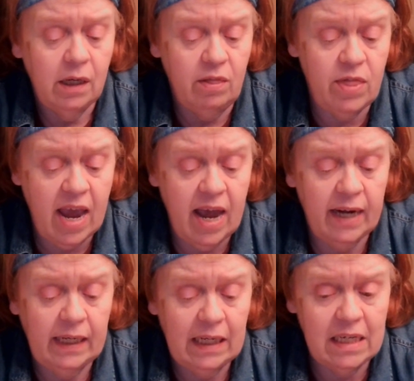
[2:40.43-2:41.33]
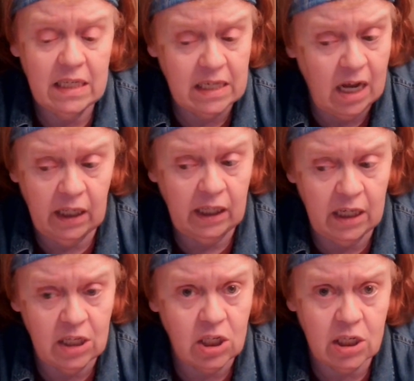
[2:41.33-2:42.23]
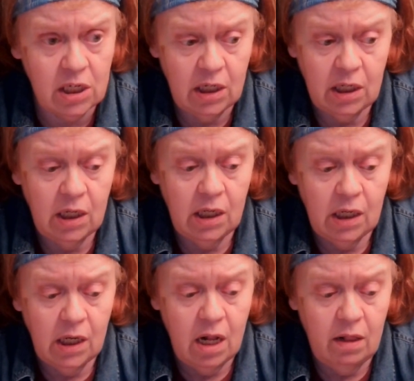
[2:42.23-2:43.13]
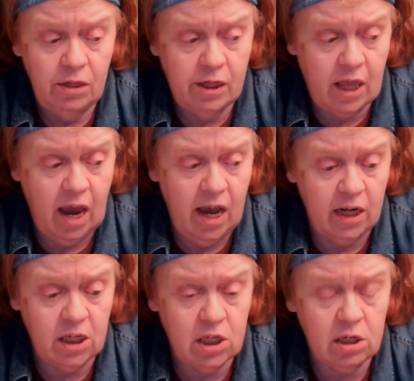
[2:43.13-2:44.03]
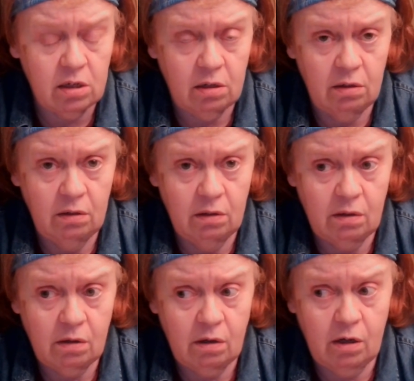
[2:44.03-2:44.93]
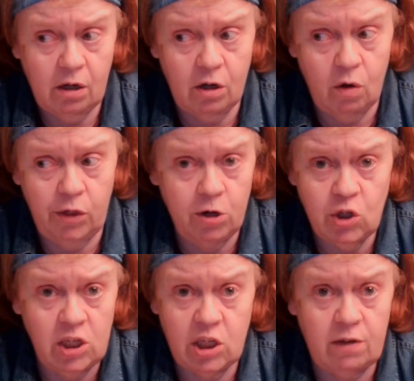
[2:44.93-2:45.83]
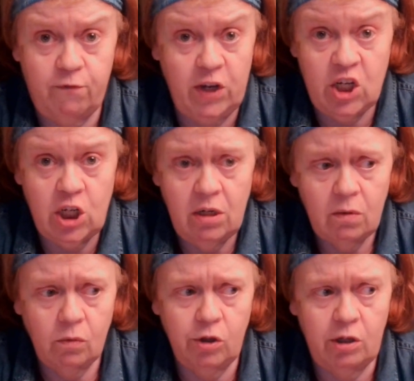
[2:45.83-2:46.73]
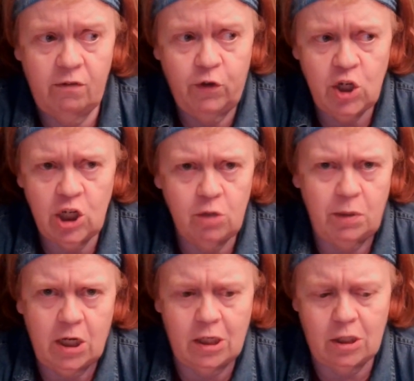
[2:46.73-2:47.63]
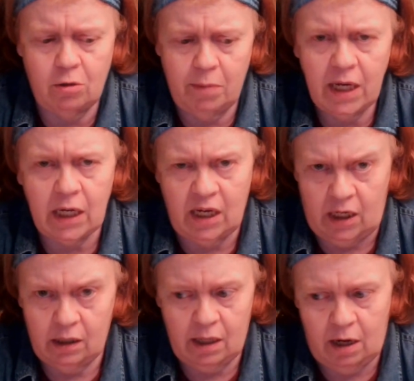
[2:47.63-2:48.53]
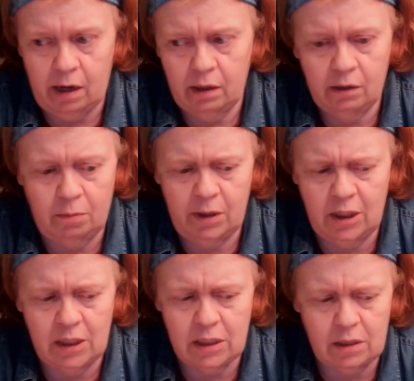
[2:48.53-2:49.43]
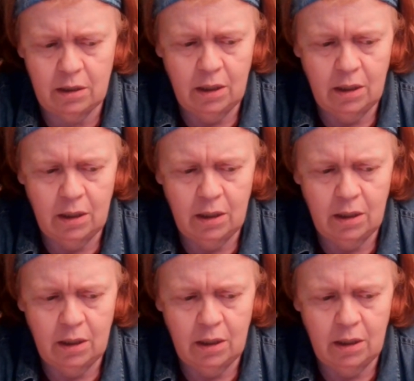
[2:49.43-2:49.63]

that is telling us that, you know, there's this division? Well, the division is because they're making it there. I mean, it's,